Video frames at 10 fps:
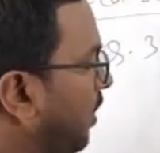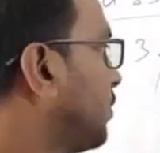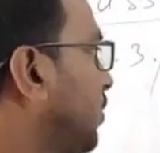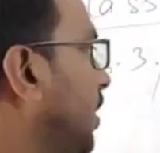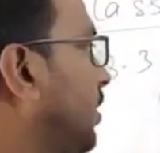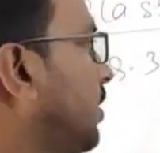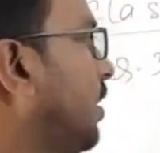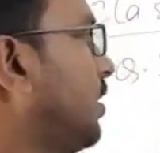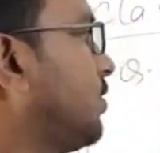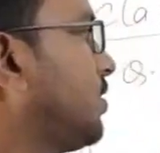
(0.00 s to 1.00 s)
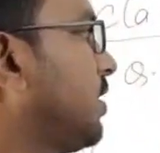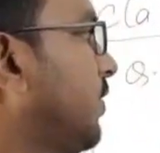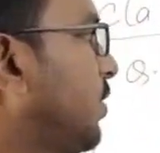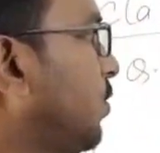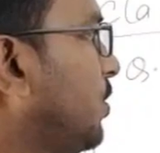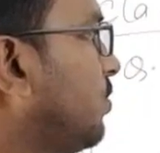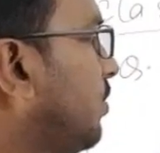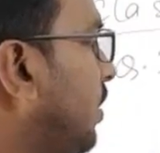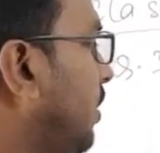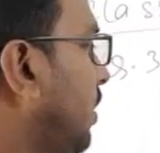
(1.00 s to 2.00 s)
so here the ratio is given
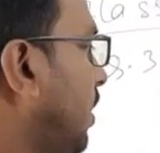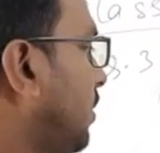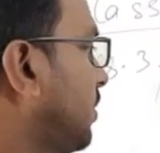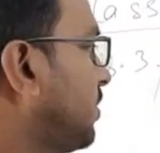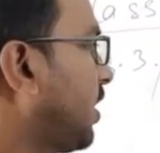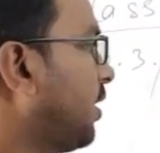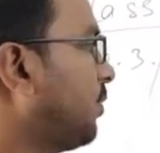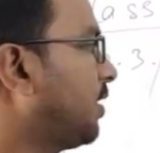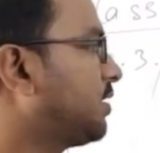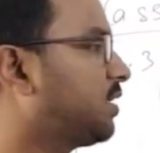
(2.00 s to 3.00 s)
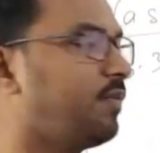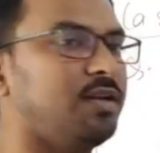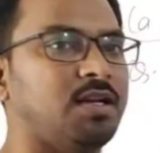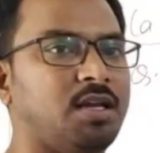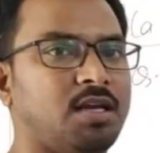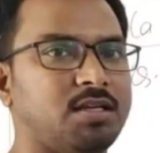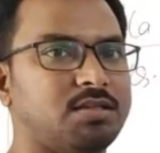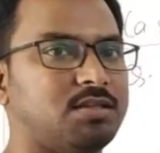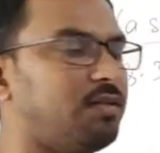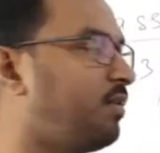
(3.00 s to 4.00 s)
2:3 and the second part is given
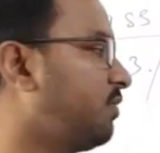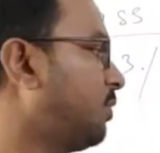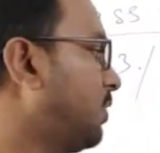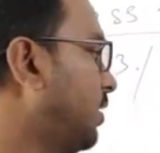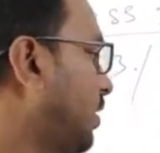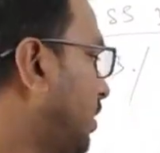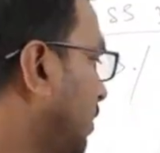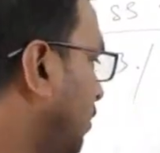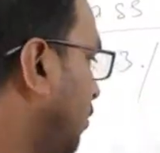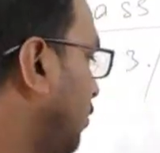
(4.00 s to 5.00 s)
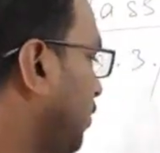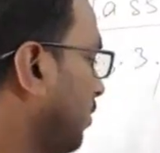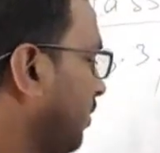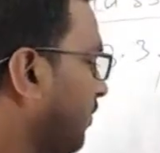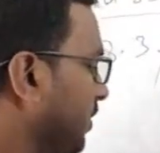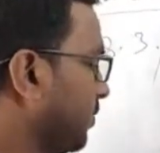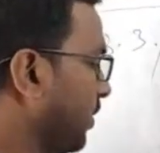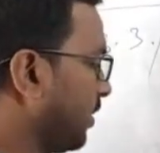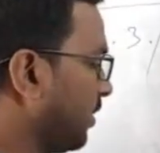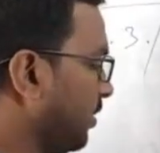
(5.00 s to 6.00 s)
750. We don't know the first
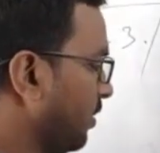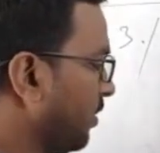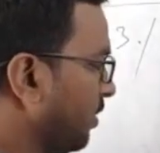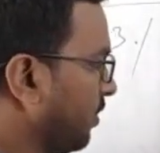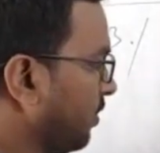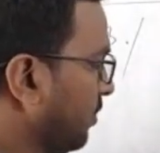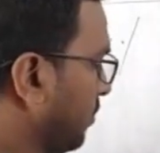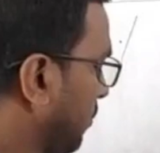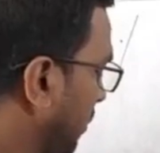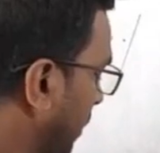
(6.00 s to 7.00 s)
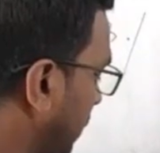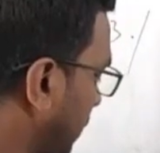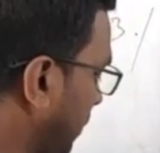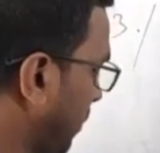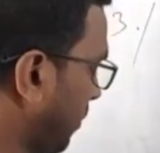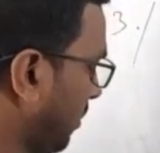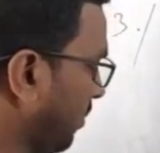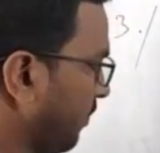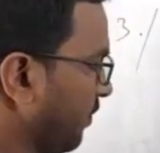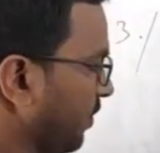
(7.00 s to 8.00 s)
part, so let
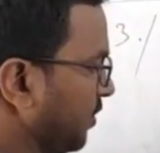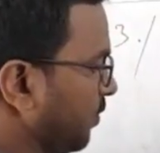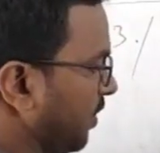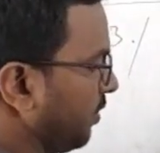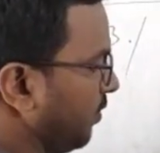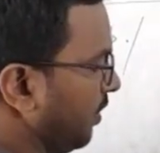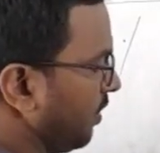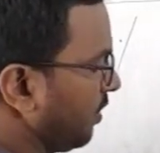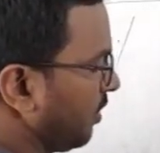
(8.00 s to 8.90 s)
first part be